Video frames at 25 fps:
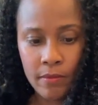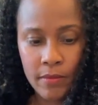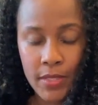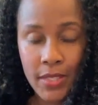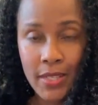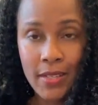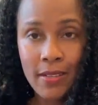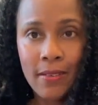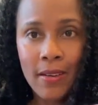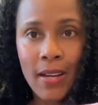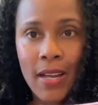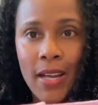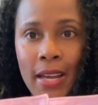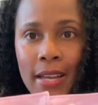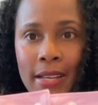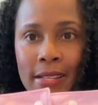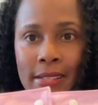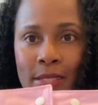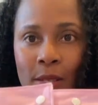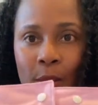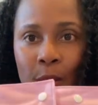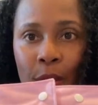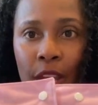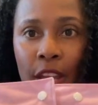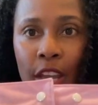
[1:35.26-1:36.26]
All right,
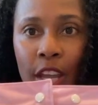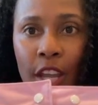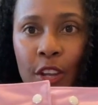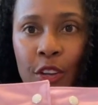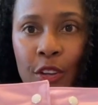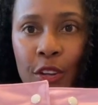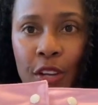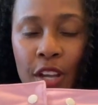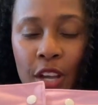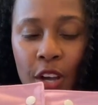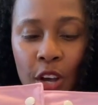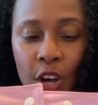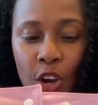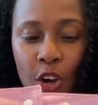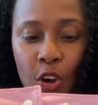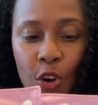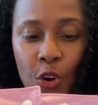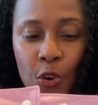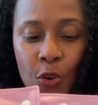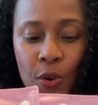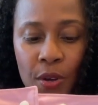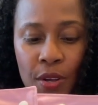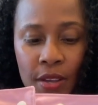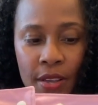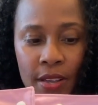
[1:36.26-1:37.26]
so here you
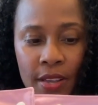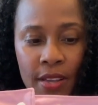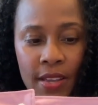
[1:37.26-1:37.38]
go.